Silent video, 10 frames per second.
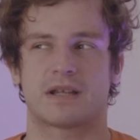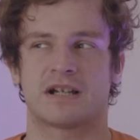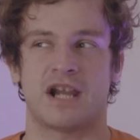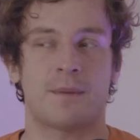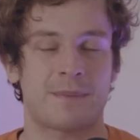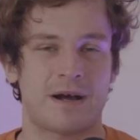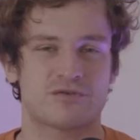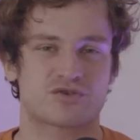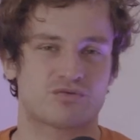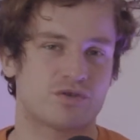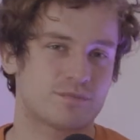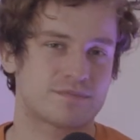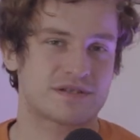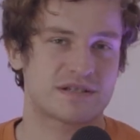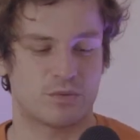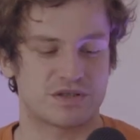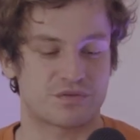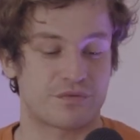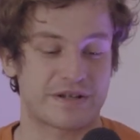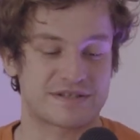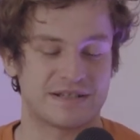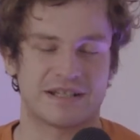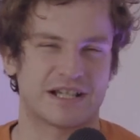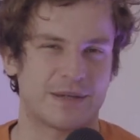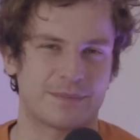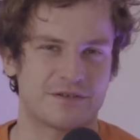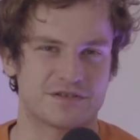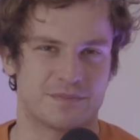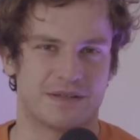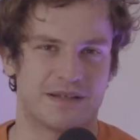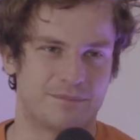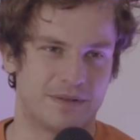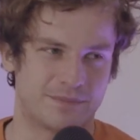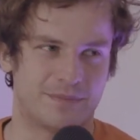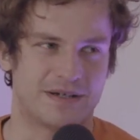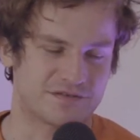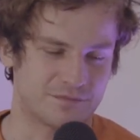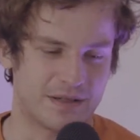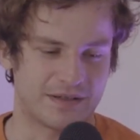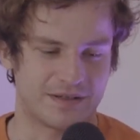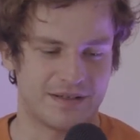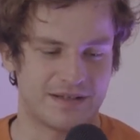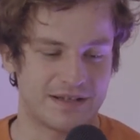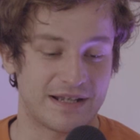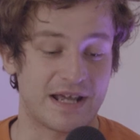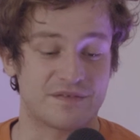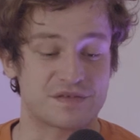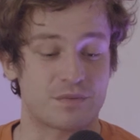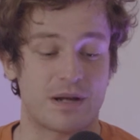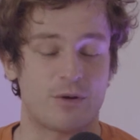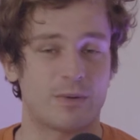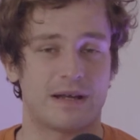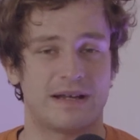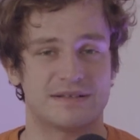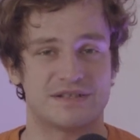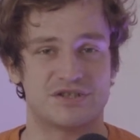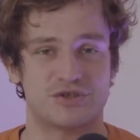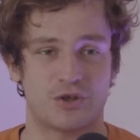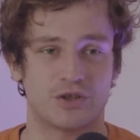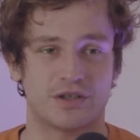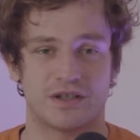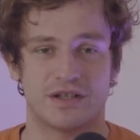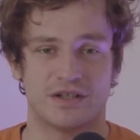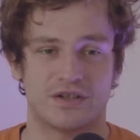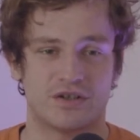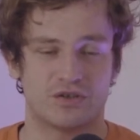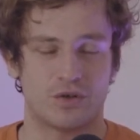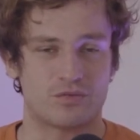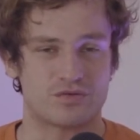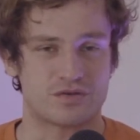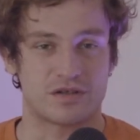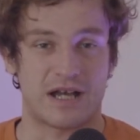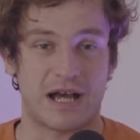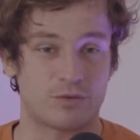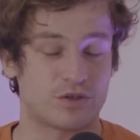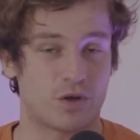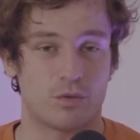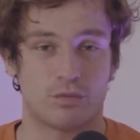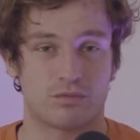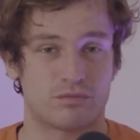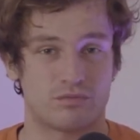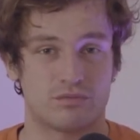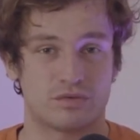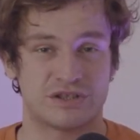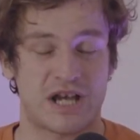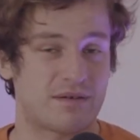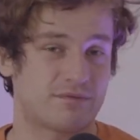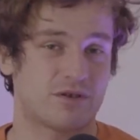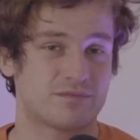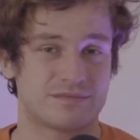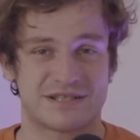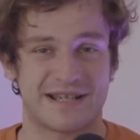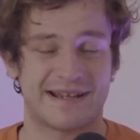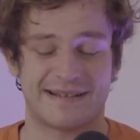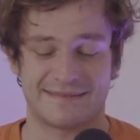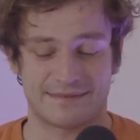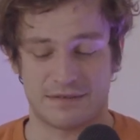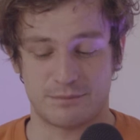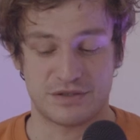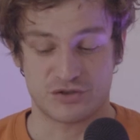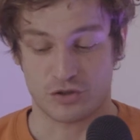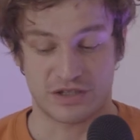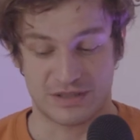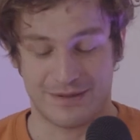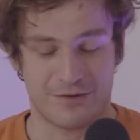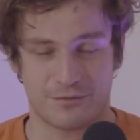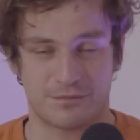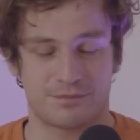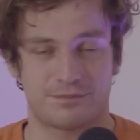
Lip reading: Clubhouse groups, which recently Clubhouse has been a big part of my life as well, where I just join those audio chat rooms, and I've been talking about